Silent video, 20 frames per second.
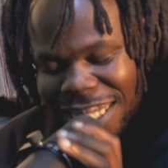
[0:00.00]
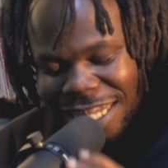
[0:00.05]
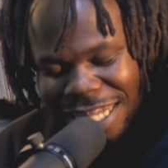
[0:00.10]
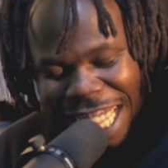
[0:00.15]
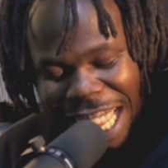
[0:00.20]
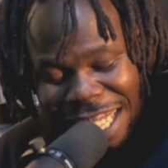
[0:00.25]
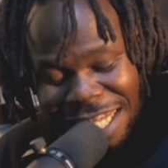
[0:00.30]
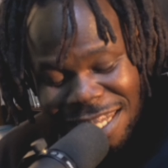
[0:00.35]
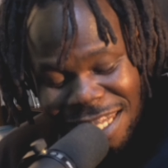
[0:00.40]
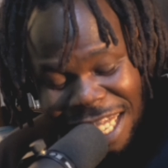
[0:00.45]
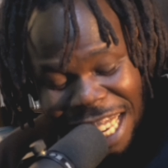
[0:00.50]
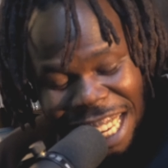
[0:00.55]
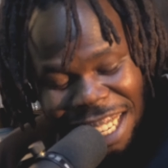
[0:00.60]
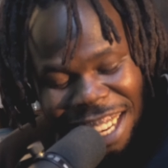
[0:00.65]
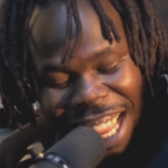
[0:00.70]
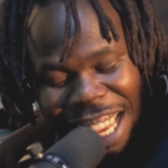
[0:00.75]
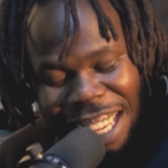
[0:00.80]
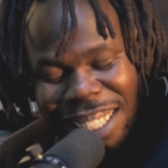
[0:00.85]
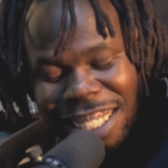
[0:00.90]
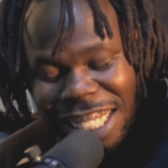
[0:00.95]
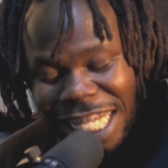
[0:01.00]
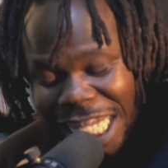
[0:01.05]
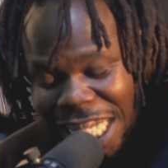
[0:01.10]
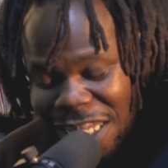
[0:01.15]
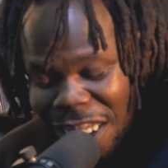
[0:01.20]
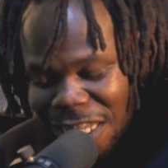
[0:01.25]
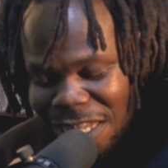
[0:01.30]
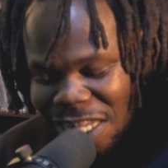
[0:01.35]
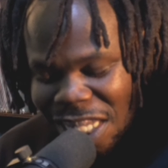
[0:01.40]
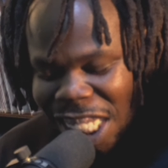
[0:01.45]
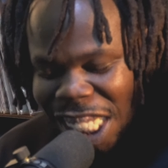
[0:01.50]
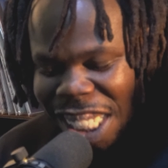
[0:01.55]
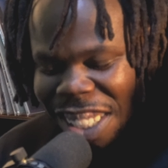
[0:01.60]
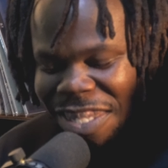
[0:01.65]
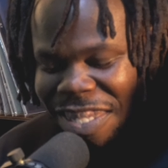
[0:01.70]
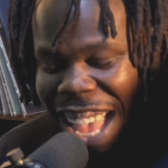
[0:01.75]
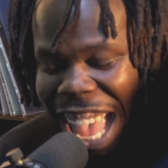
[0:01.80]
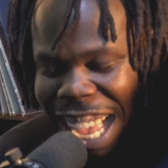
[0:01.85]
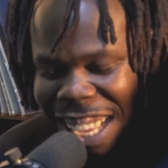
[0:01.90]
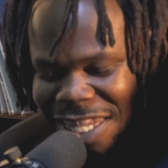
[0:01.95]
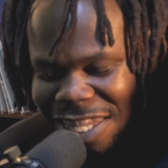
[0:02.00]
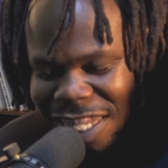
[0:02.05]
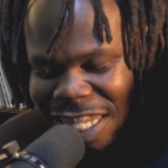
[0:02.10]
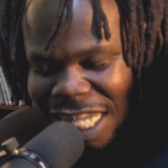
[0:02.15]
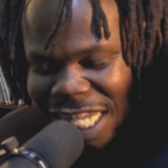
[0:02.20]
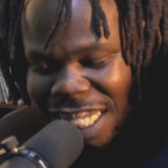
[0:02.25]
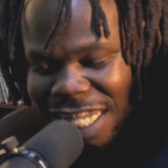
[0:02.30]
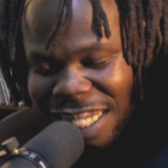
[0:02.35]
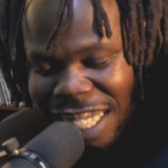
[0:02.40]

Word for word: that can like lead our team actually.